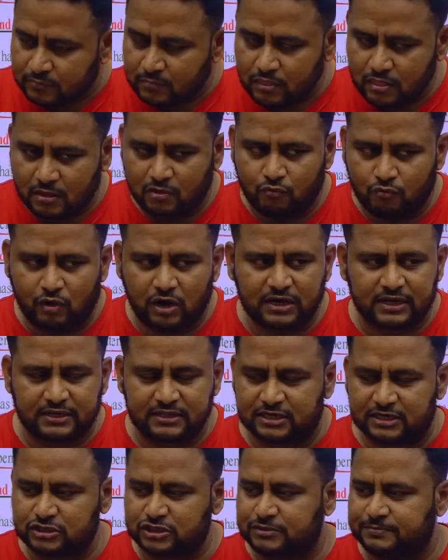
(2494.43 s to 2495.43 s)
what? That
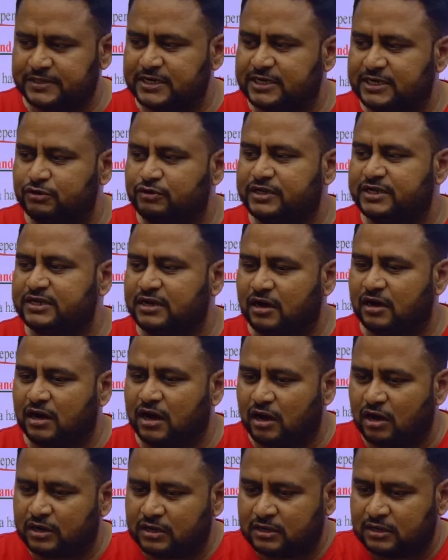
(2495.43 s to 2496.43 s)
should be the duty
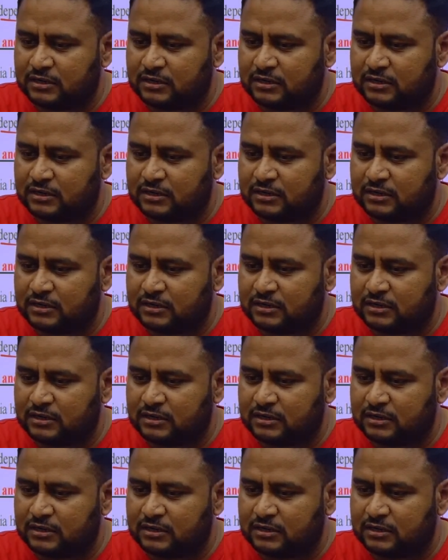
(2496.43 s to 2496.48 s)
or